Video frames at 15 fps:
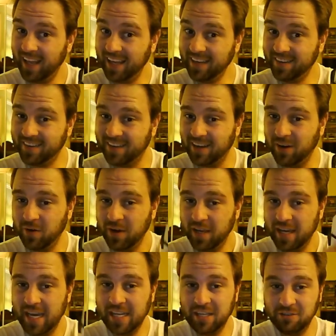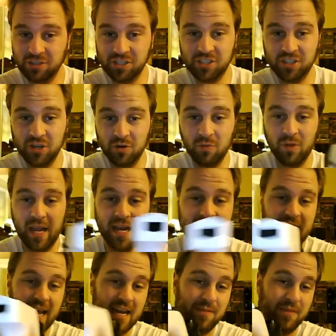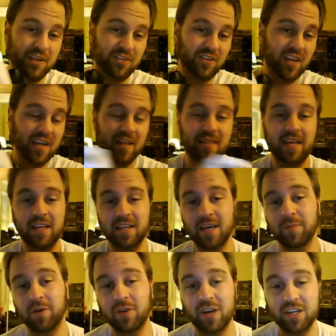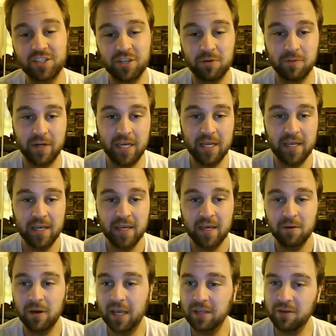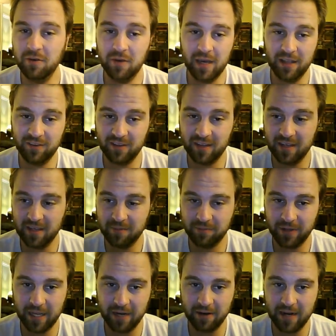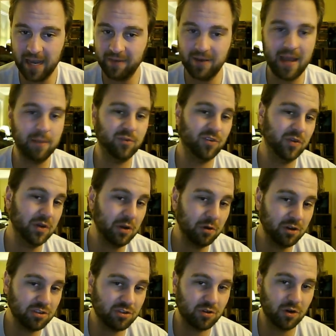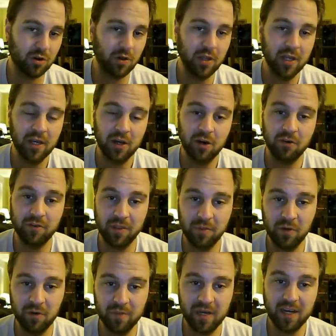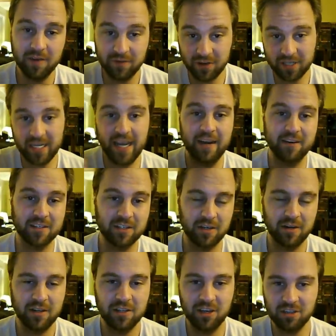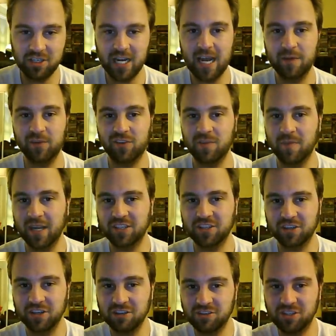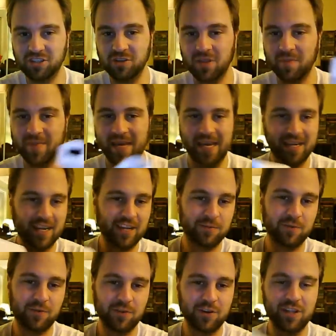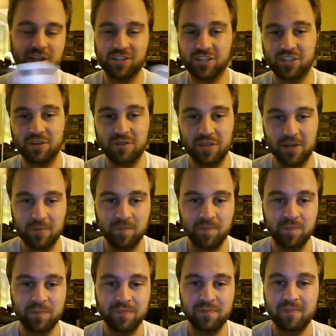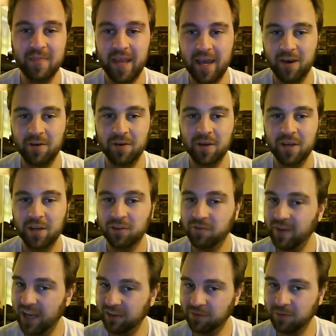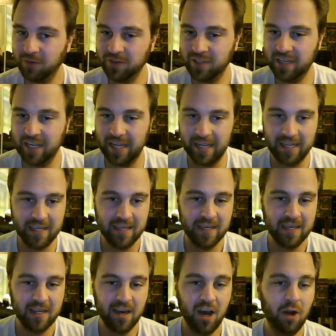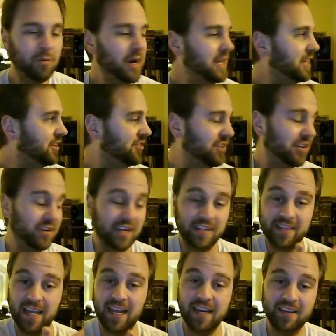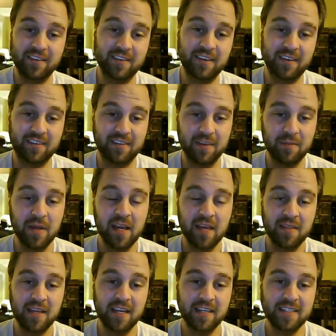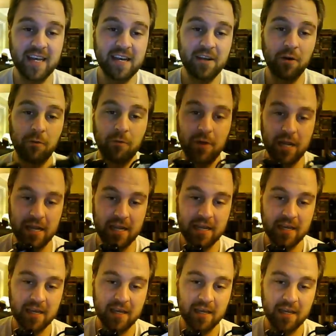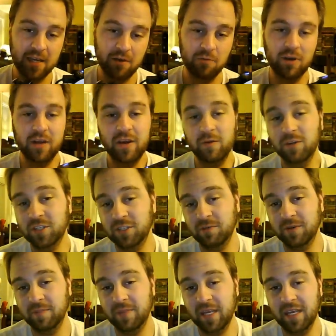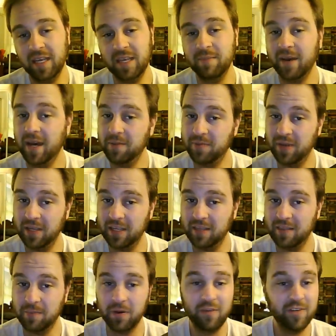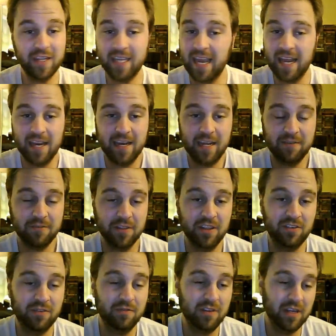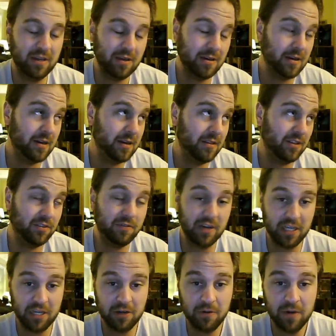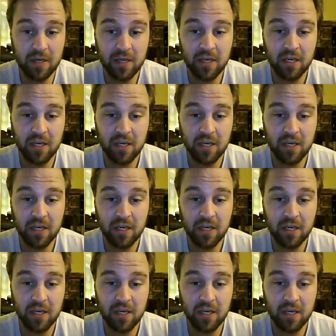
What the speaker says: like so, and you shoot any enemies that you come across your way, and you, as the player, have absolutely no control over the movement of your character. Your job is to make sure you shoot the bad guys before they shoot you. Now, let's fast forward to today. Already considered a dated system, the Nintendo Wii, which would be, in my opinion, the perfect candidate for this video,